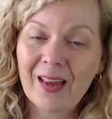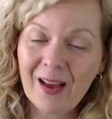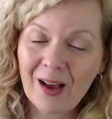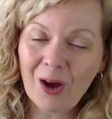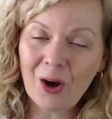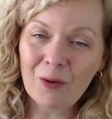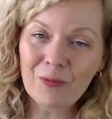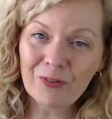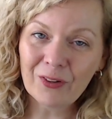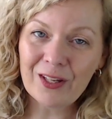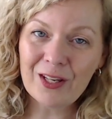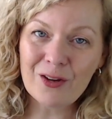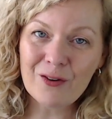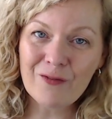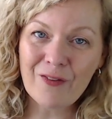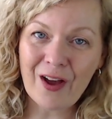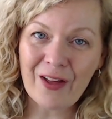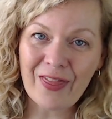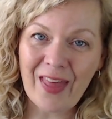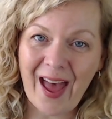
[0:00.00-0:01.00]
Hopefully, you
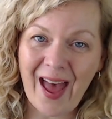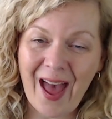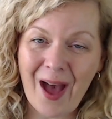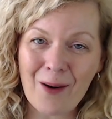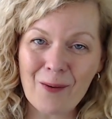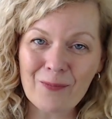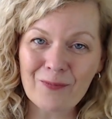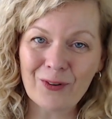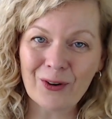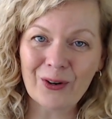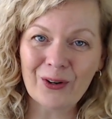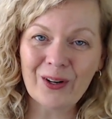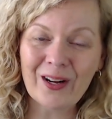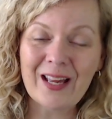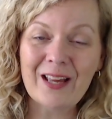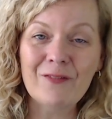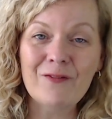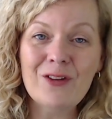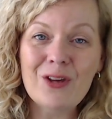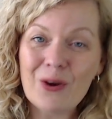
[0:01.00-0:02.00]
found that helpful.
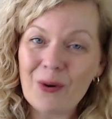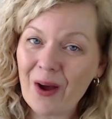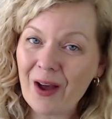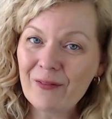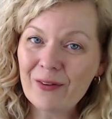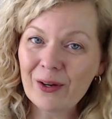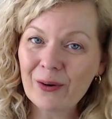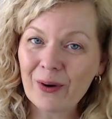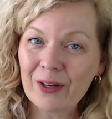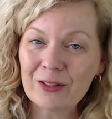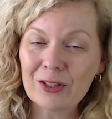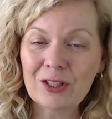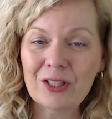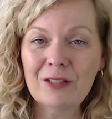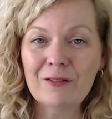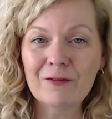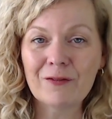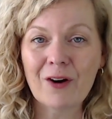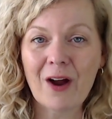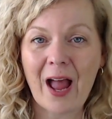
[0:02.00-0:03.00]
If you have a
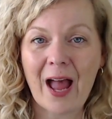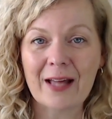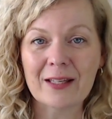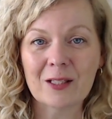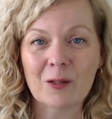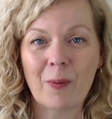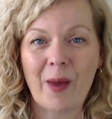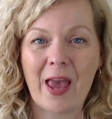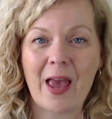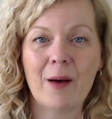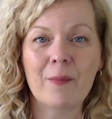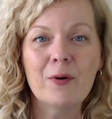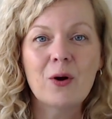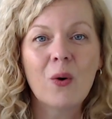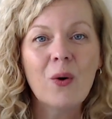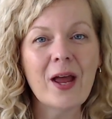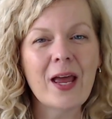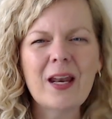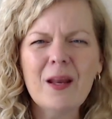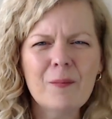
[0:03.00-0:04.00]
question for Ask Pam,
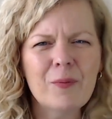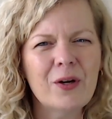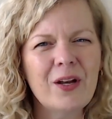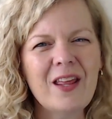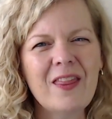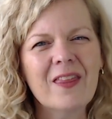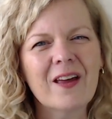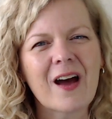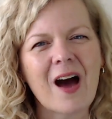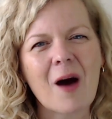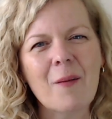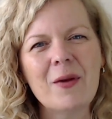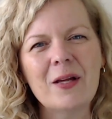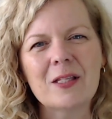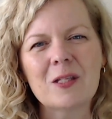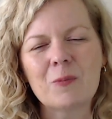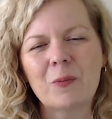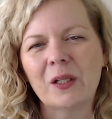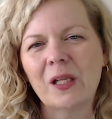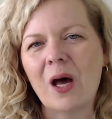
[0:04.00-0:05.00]
go ahead and put it in the
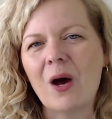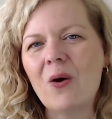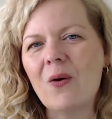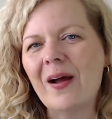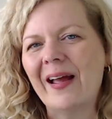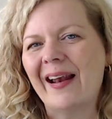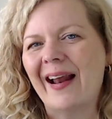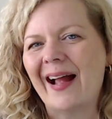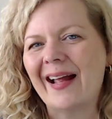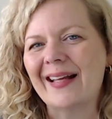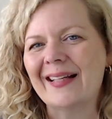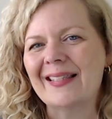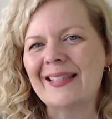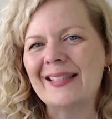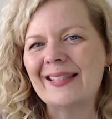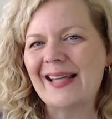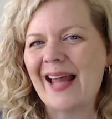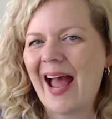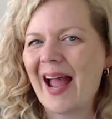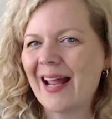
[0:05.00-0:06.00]
comments below and I can
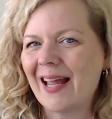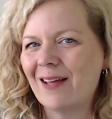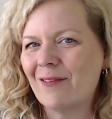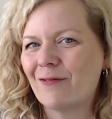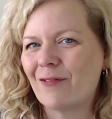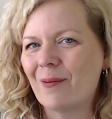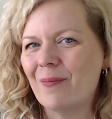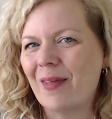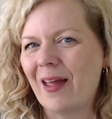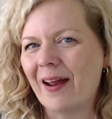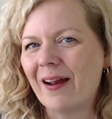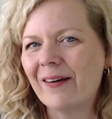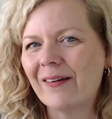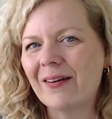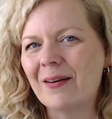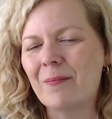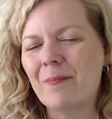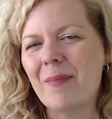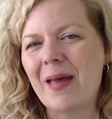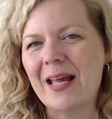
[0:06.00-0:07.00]
snag it from there
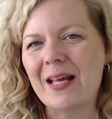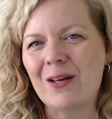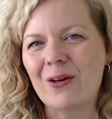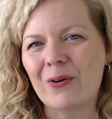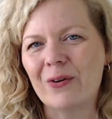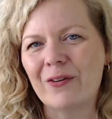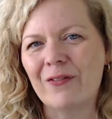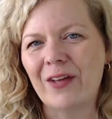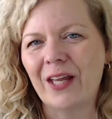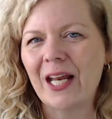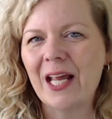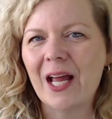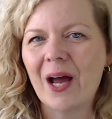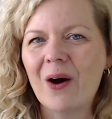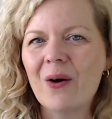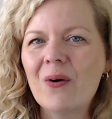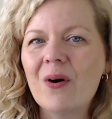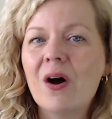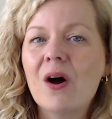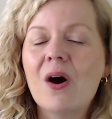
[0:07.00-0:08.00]
and make you a
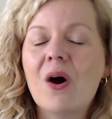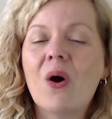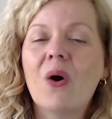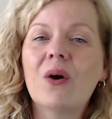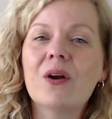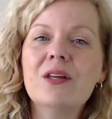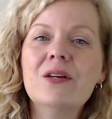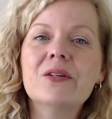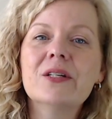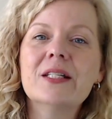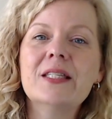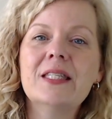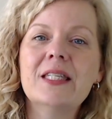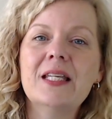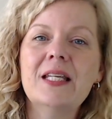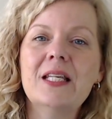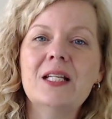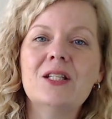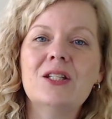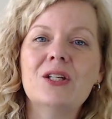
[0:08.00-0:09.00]
video, or you can
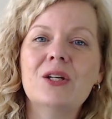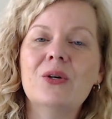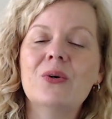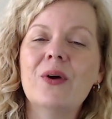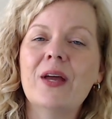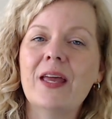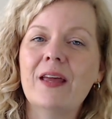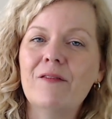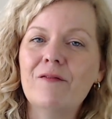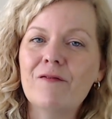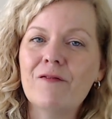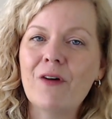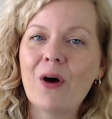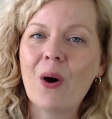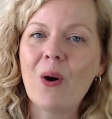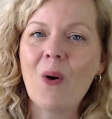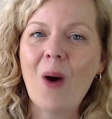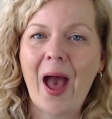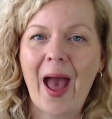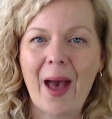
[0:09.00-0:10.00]
send it to
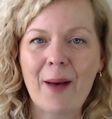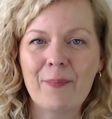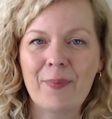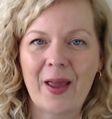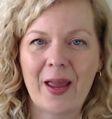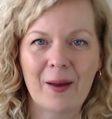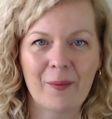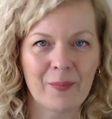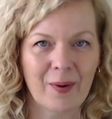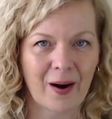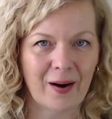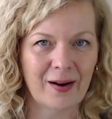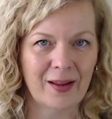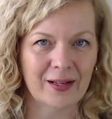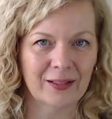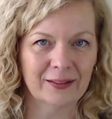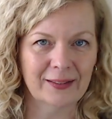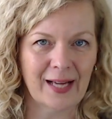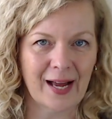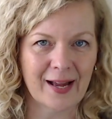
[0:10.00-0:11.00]
info at
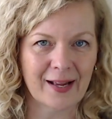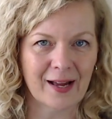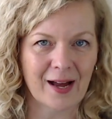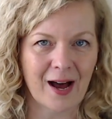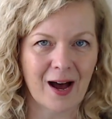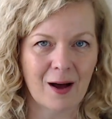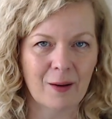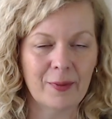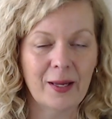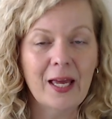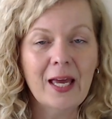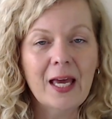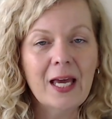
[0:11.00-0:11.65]
pambarnhill.com.